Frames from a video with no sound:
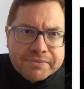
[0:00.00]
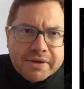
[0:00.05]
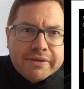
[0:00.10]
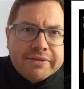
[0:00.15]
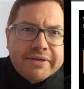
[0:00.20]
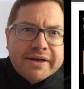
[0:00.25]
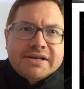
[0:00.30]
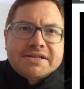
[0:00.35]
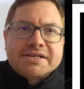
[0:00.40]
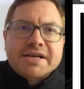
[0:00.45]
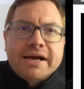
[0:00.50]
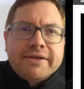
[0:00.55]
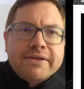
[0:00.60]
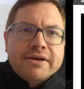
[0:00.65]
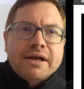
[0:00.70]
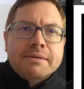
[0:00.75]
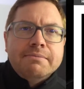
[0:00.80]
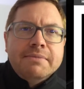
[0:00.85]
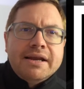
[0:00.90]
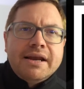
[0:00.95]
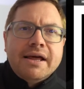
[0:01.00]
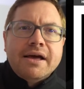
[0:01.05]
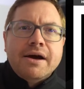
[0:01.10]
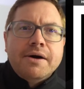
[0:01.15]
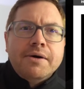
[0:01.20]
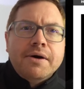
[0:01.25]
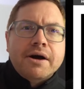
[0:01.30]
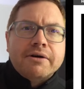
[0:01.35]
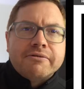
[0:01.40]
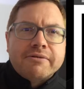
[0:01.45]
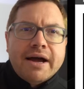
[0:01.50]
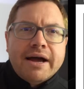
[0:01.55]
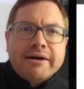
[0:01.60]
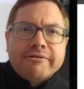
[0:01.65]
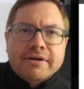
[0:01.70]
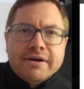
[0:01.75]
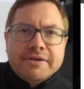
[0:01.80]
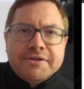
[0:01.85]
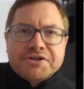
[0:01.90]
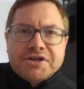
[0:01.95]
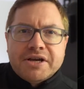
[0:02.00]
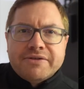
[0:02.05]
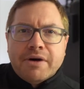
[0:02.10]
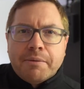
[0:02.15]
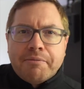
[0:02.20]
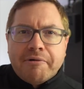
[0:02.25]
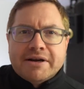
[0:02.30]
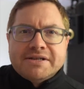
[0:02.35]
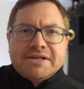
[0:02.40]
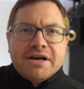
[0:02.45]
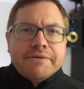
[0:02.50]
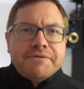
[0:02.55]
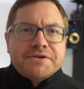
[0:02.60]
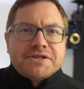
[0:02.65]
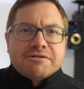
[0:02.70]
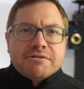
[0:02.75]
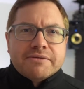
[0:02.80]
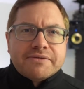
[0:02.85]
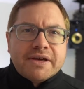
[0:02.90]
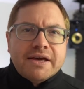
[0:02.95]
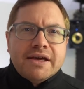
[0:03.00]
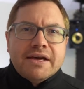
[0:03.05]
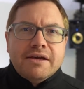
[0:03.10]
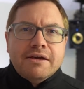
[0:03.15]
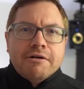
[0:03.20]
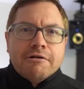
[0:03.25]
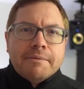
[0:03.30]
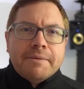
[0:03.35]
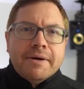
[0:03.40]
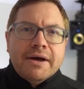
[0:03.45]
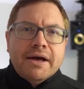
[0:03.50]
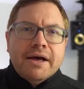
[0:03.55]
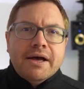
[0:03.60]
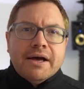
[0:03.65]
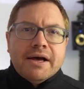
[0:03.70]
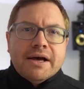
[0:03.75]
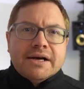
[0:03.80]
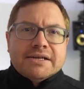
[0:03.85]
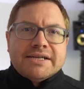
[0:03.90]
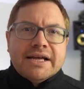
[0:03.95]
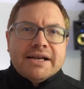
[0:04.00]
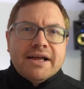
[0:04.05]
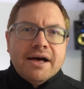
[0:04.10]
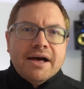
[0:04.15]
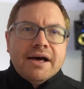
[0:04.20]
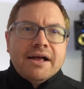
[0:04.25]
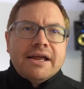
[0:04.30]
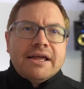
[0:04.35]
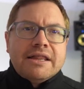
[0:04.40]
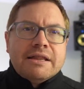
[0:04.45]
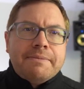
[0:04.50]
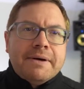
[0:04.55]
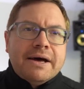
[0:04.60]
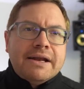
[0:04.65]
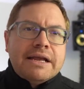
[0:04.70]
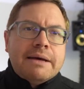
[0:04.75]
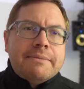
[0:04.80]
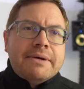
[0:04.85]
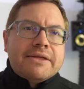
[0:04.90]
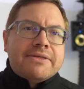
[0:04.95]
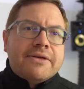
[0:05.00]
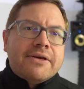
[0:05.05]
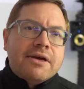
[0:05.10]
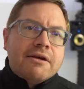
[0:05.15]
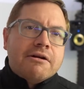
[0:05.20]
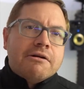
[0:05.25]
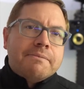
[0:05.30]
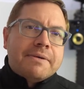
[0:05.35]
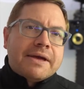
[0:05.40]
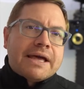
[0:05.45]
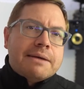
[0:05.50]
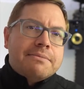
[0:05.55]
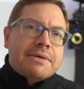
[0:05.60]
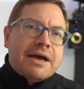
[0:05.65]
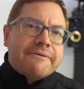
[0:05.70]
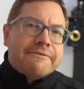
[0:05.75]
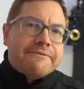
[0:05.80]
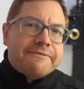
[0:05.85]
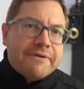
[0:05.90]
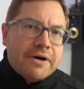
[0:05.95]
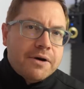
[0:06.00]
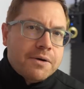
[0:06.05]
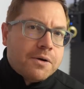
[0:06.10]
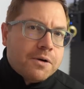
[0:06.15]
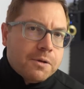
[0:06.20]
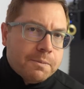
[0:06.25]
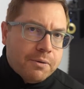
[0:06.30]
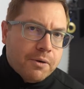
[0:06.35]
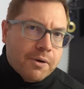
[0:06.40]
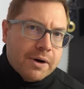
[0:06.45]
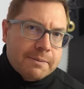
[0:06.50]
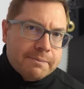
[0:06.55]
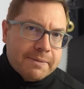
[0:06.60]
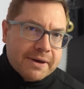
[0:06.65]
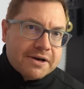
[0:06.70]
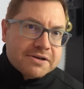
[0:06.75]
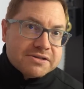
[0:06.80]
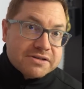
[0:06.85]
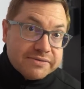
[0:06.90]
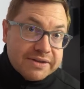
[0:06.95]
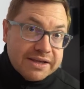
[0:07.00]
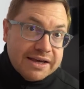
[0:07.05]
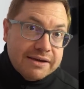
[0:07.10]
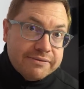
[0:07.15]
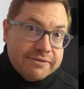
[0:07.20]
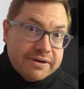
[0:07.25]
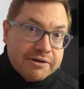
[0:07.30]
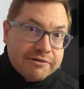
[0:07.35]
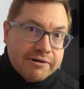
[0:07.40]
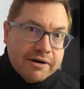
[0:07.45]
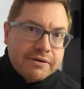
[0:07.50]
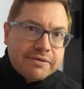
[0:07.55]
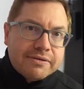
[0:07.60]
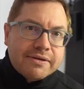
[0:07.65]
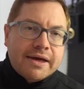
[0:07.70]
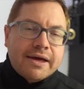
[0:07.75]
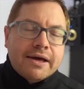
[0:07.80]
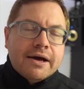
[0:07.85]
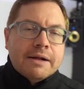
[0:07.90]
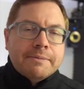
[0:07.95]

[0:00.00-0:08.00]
They say that Emilio Herrera, the chief operating officer of Kia Europe, said early in the pandemic that Europe became a focal point because of the EV growth here.